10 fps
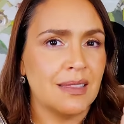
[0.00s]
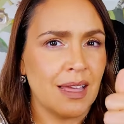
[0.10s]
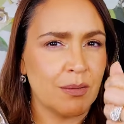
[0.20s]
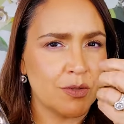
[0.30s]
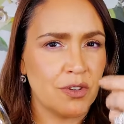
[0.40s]

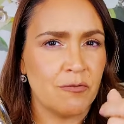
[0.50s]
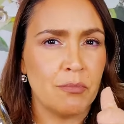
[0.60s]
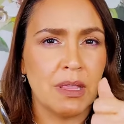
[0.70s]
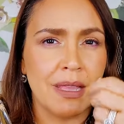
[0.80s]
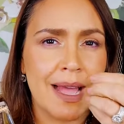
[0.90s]
that sort of
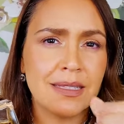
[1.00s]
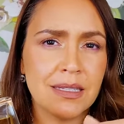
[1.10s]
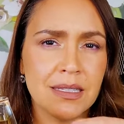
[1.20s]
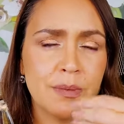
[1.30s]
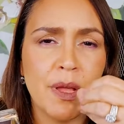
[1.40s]

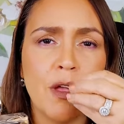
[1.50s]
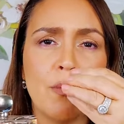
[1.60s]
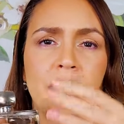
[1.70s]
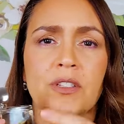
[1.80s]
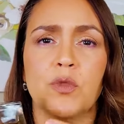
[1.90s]
molasses smell
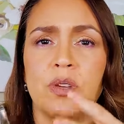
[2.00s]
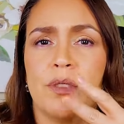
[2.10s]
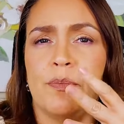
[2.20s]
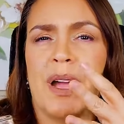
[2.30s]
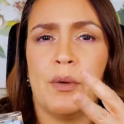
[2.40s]
mixed with
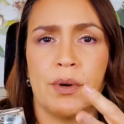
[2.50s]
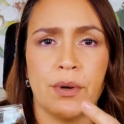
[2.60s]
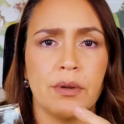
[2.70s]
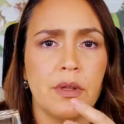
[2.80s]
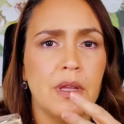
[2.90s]
powder.